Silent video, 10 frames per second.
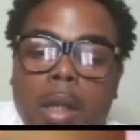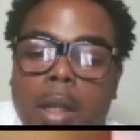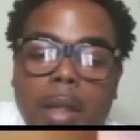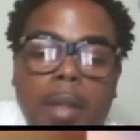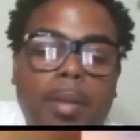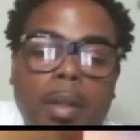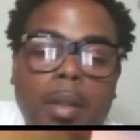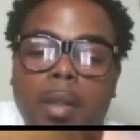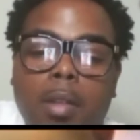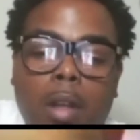cause this
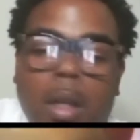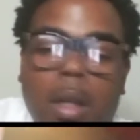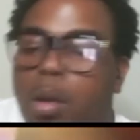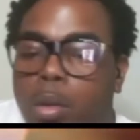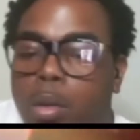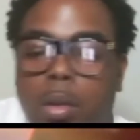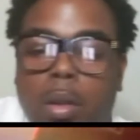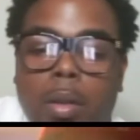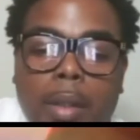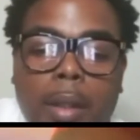gonna go, you
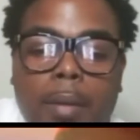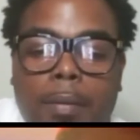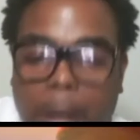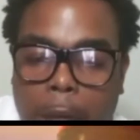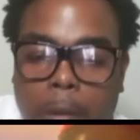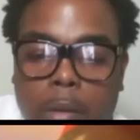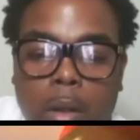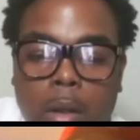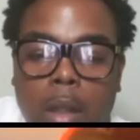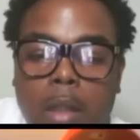know what I'm saying, viral.